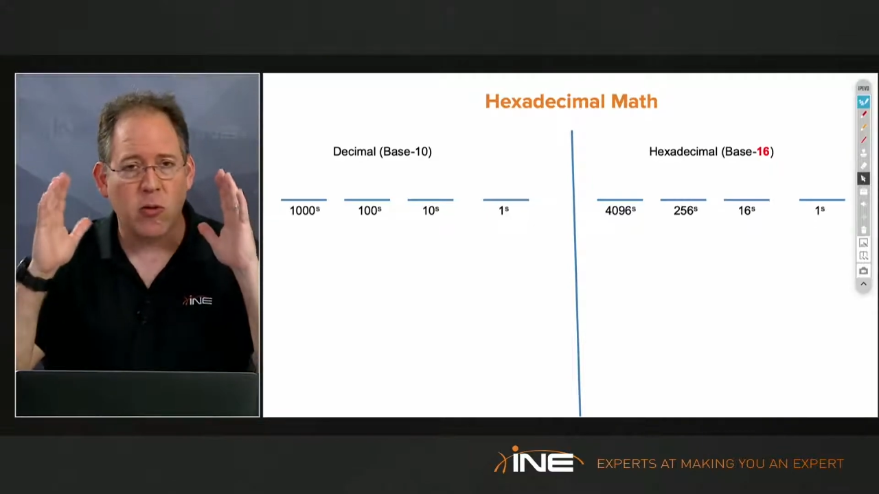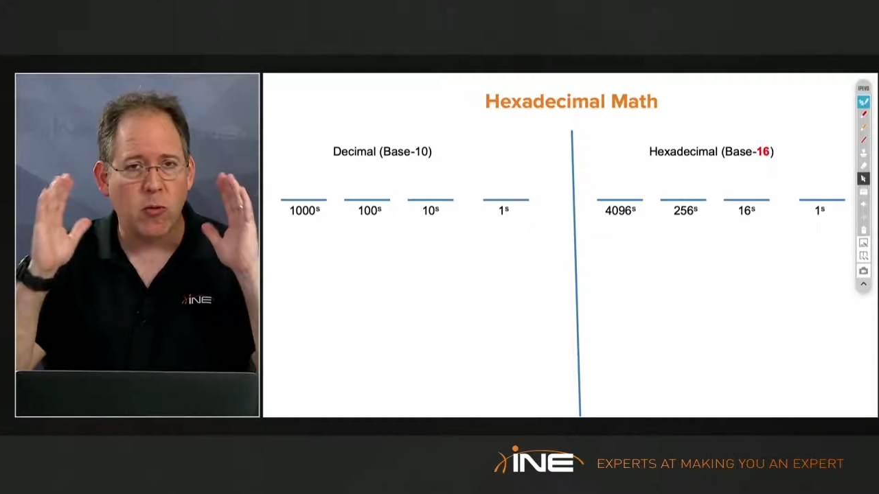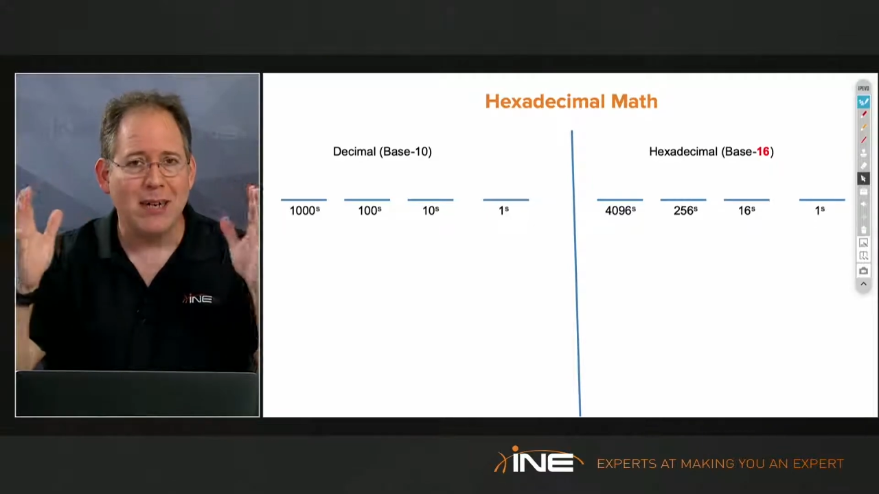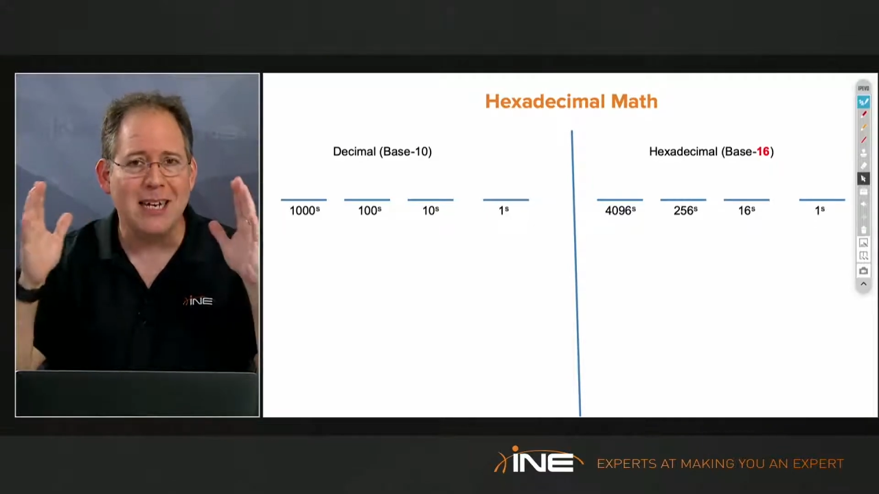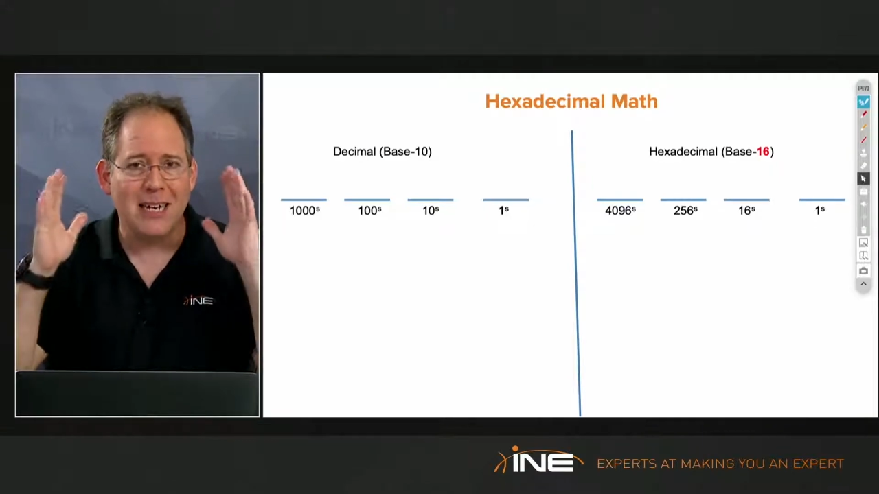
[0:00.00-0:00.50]

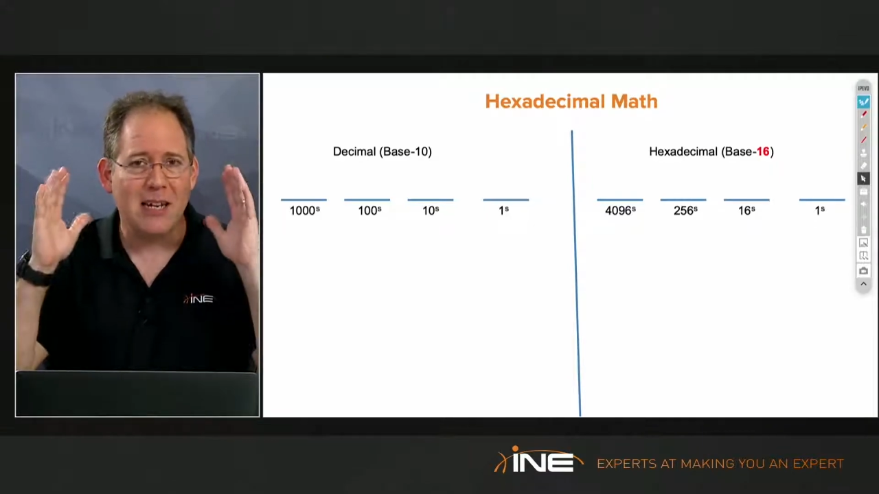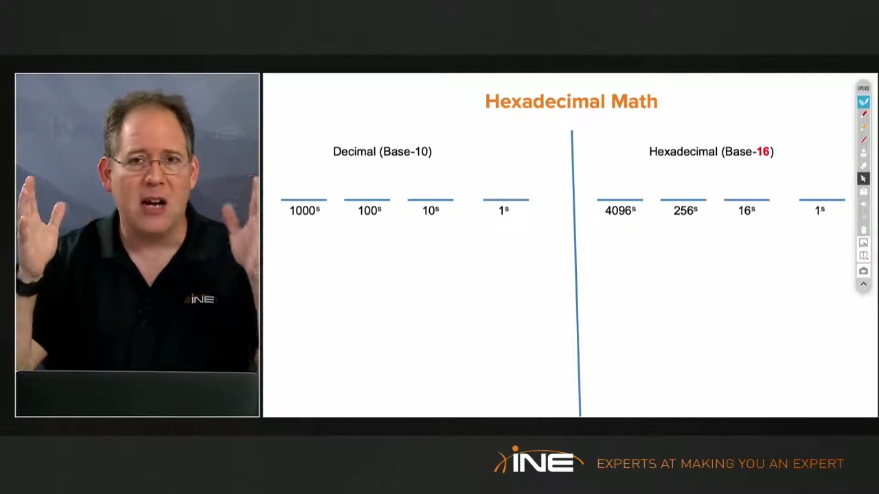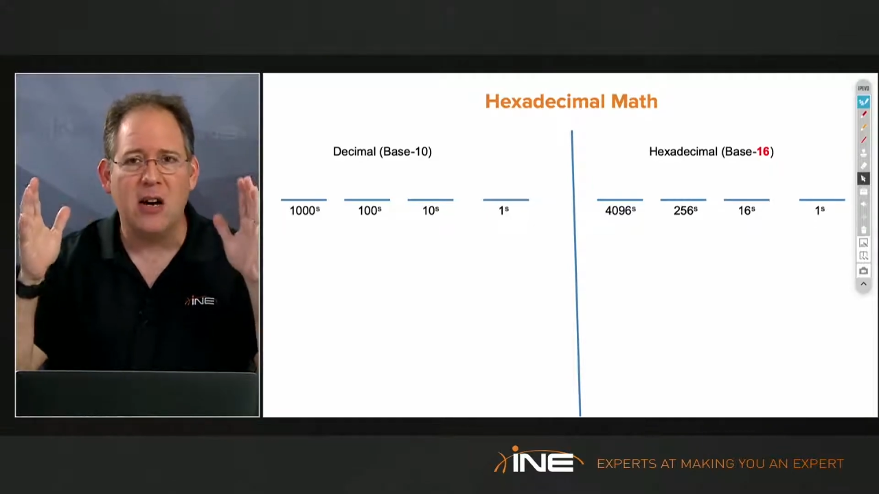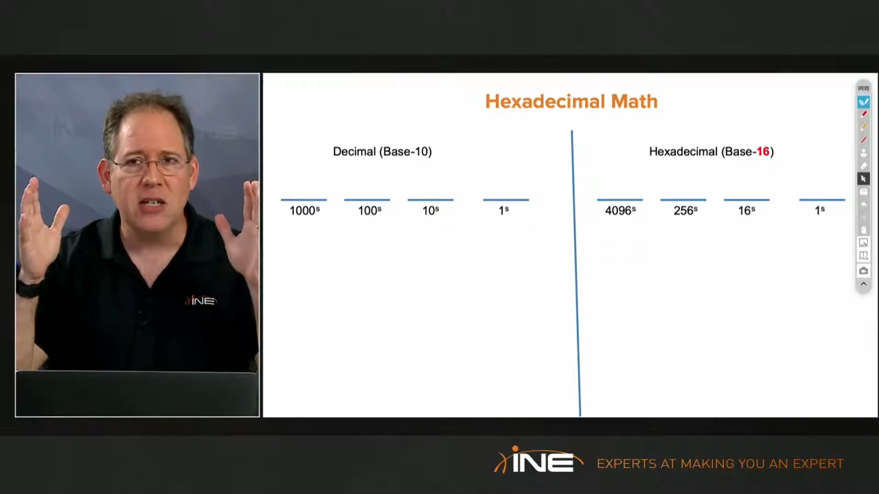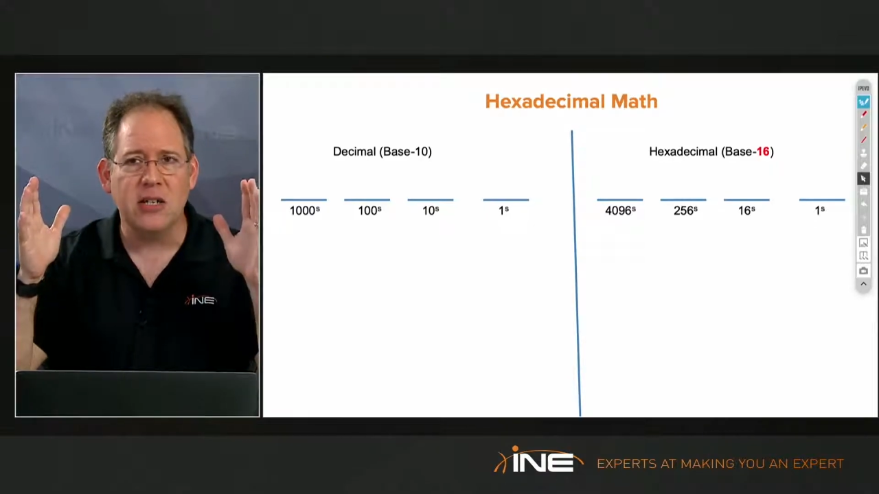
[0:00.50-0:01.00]
really
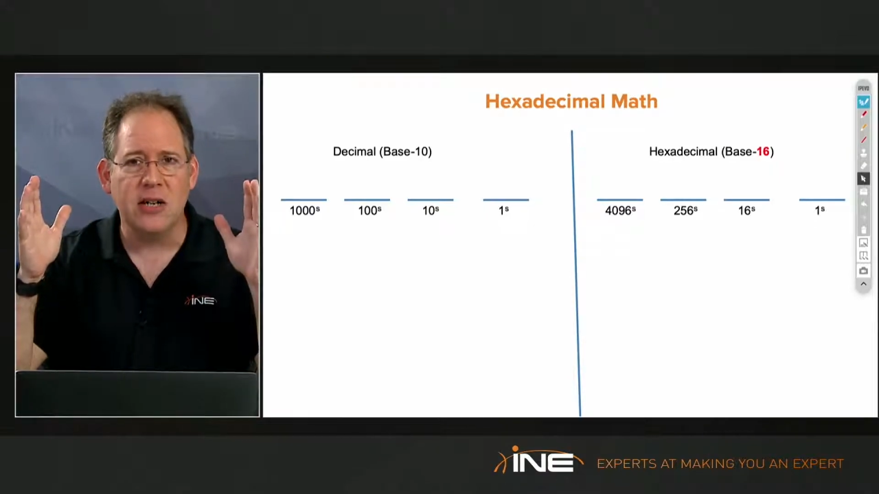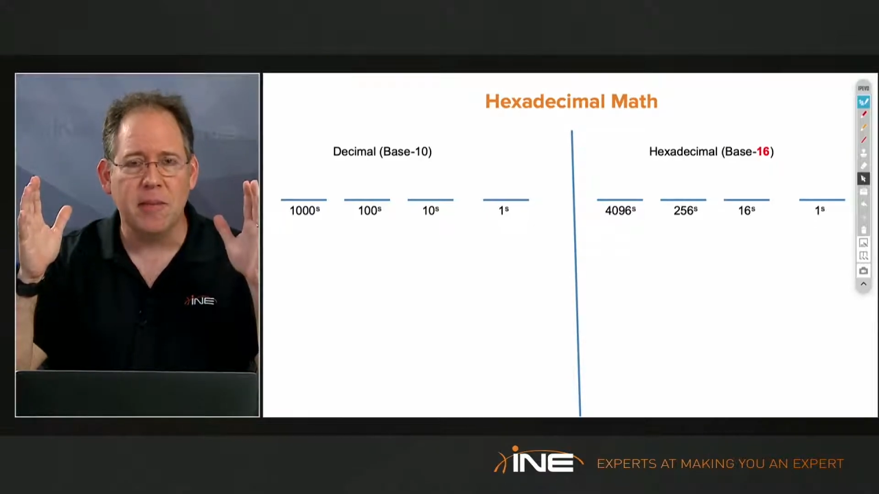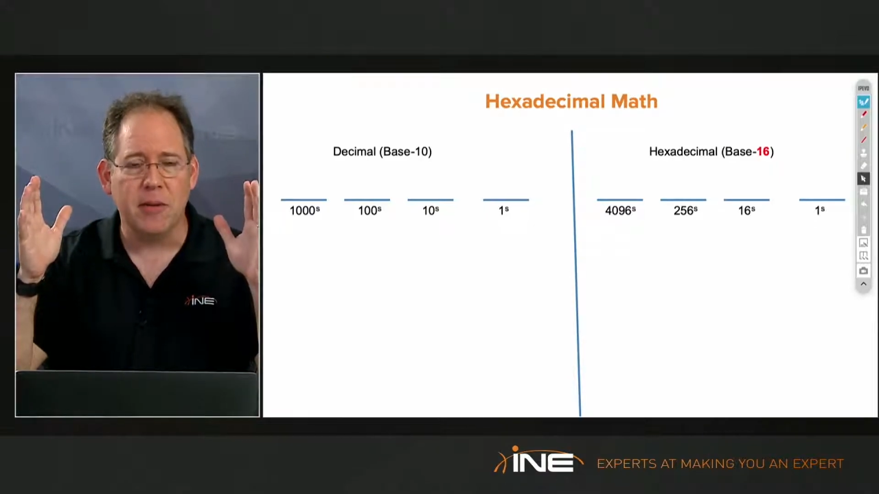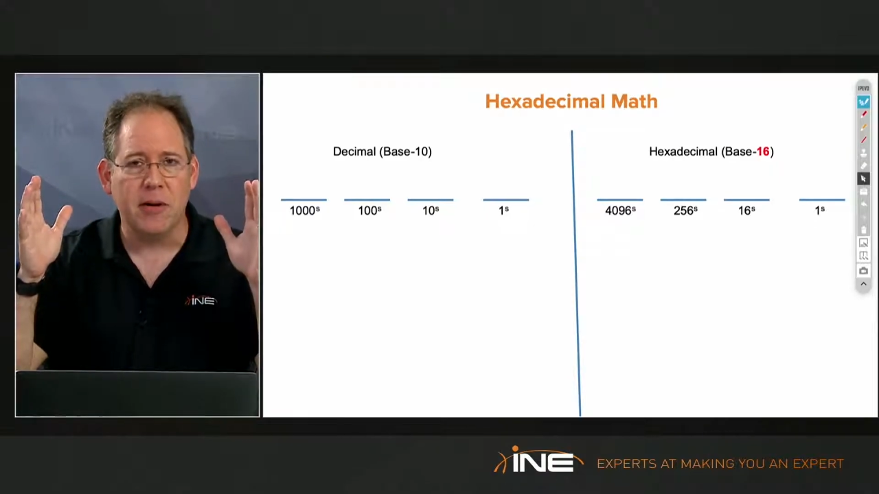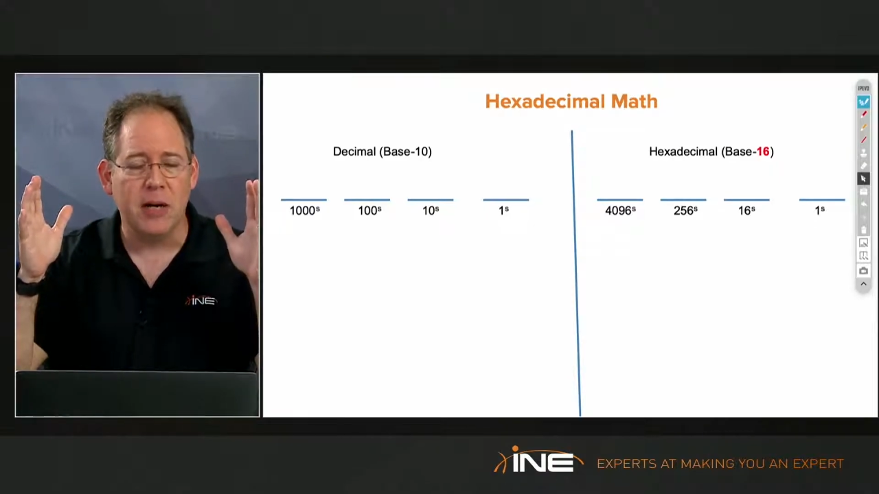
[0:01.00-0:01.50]
large
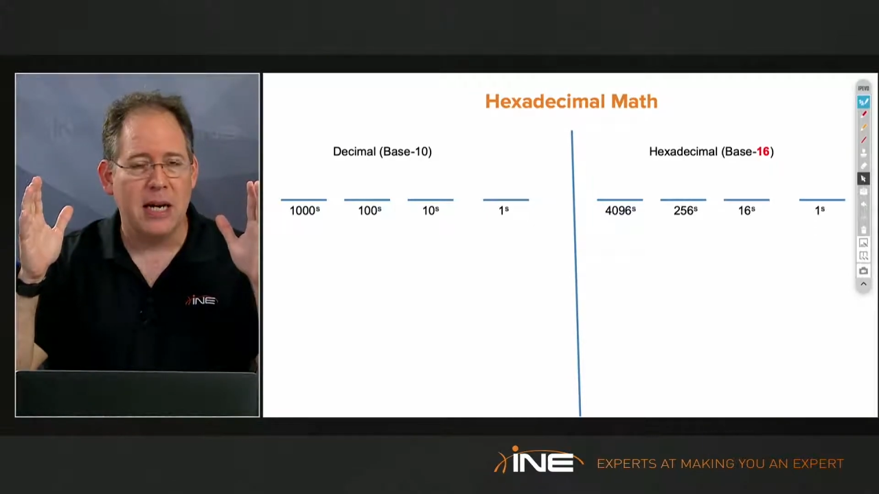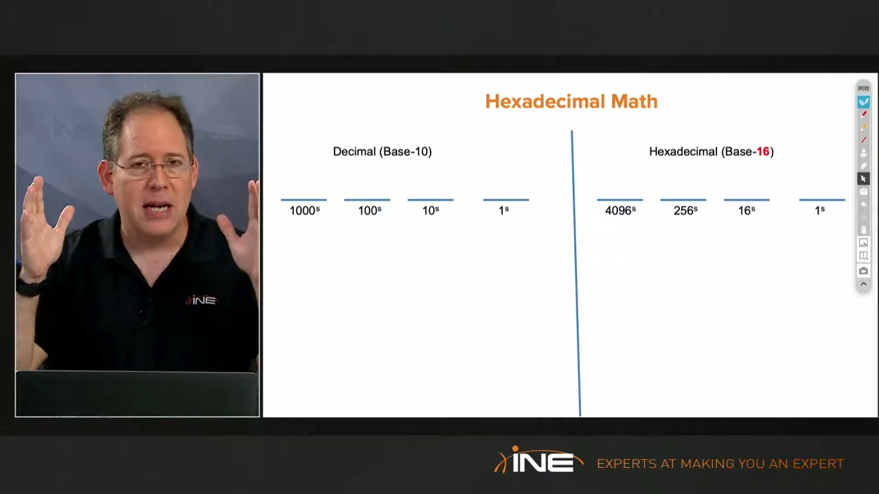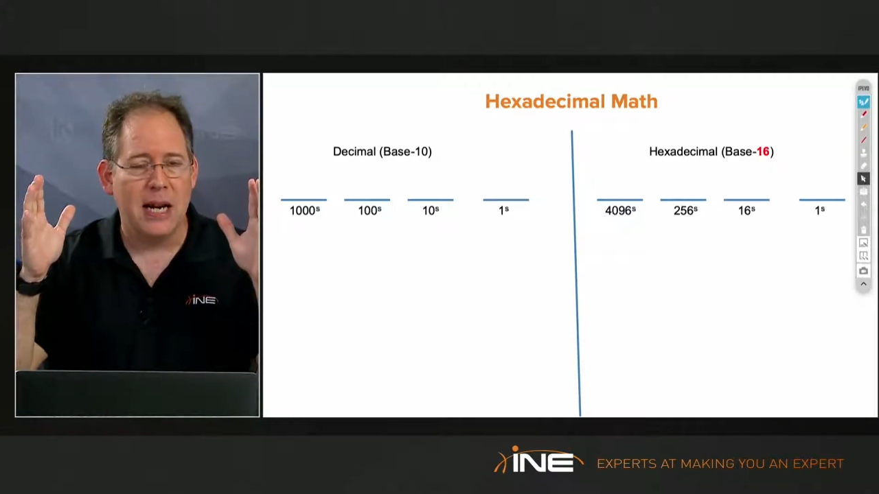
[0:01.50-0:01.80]
number